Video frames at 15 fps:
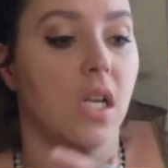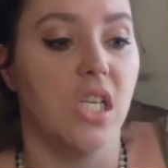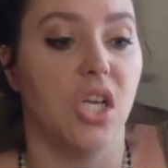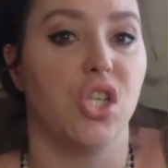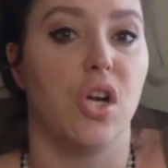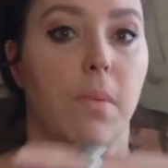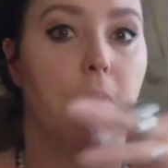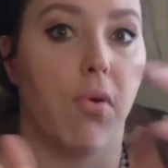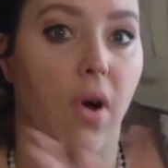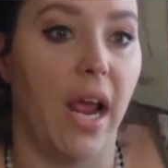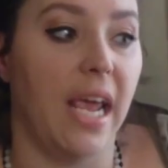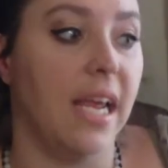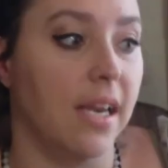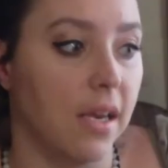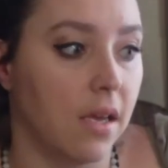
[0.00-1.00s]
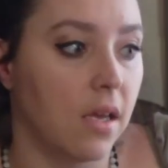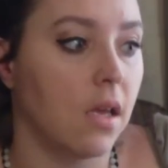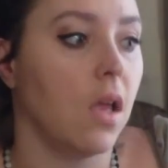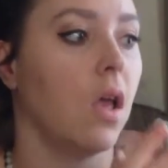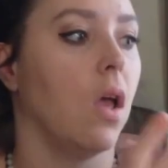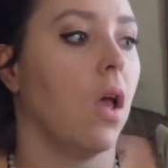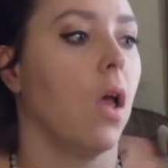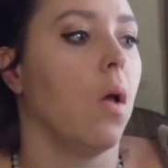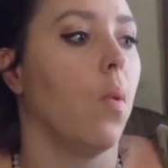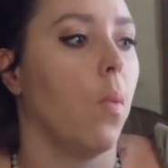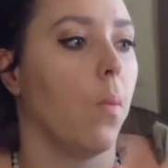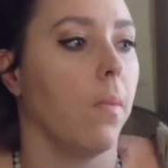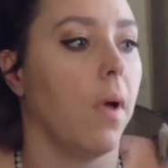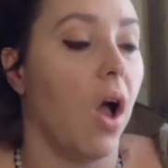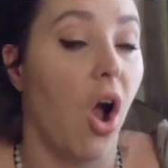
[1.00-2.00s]
Does your brain,
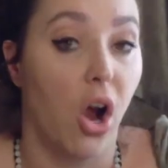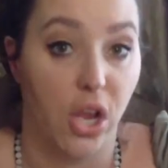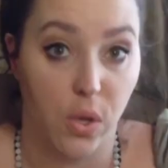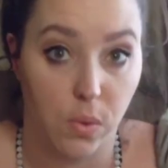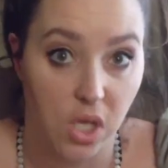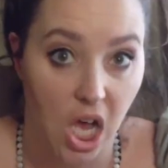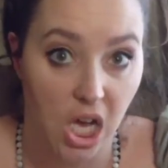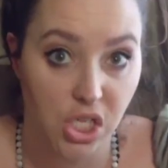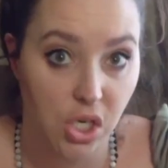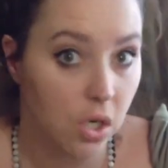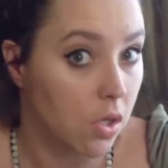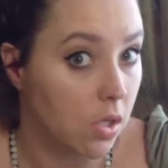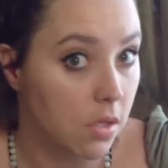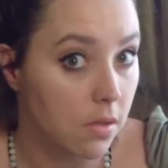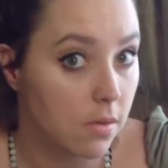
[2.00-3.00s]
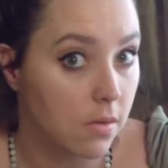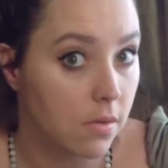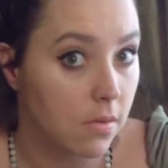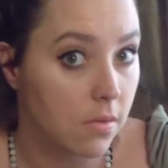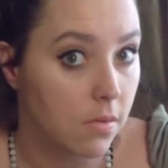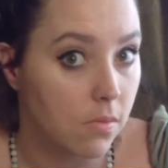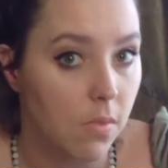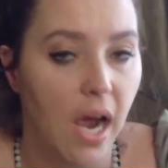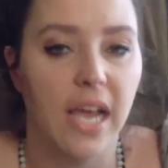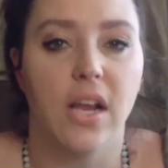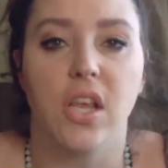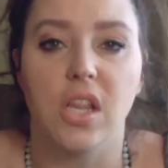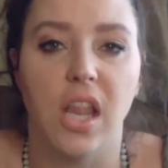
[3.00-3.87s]
are you logical, right?